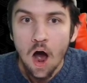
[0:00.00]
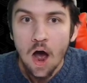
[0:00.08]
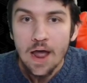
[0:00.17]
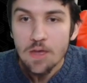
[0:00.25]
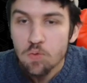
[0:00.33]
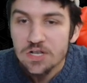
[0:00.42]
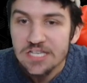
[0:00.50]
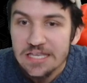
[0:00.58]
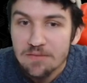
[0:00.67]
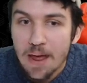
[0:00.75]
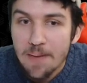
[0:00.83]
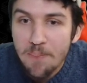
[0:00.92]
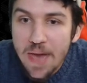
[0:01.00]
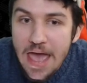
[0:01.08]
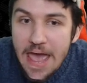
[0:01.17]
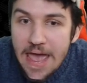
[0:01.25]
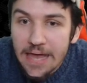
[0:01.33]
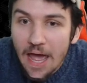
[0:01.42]
It was in my
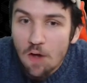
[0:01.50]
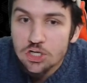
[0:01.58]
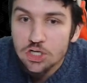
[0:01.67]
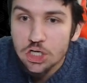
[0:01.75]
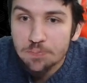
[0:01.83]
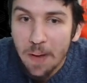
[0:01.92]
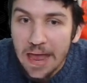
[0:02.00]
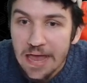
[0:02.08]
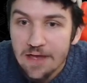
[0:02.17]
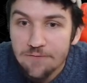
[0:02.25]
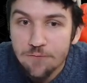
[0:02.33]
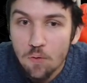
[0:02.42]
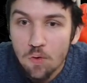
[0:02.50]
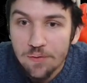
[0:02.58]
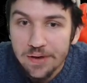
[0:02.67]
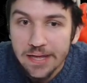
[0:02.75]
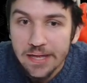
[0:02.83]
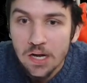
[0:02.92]
bag. I was just paying for
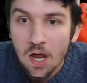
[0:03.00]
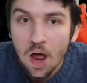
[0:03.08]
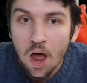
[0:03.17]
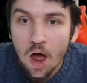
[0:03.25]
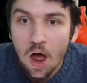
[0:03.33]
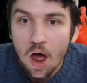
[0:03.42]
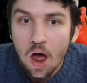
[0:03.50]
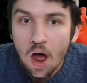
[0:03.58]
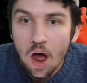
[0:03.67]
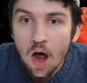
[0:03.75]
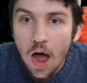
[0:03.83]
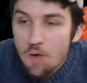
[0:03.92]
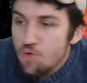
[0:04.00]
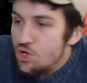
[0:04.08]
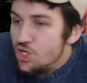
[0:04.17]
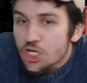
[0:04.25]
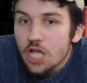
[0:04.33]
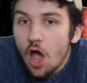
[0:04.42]
it. I
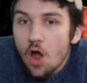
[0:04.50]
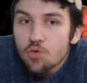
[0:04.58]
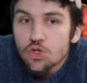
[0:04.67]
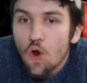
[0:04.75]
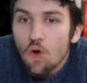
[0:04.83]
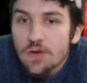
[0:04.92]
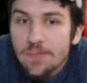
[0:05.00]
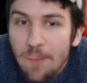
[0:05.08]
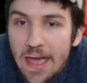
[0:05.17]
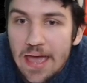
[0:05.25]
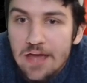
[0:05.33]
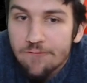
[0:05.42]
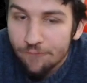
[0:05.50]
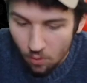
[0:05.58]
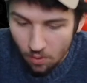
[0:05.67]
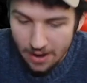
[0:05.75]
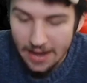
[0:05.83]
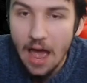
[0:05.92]
was already paying
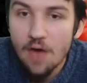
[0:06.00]
for it. How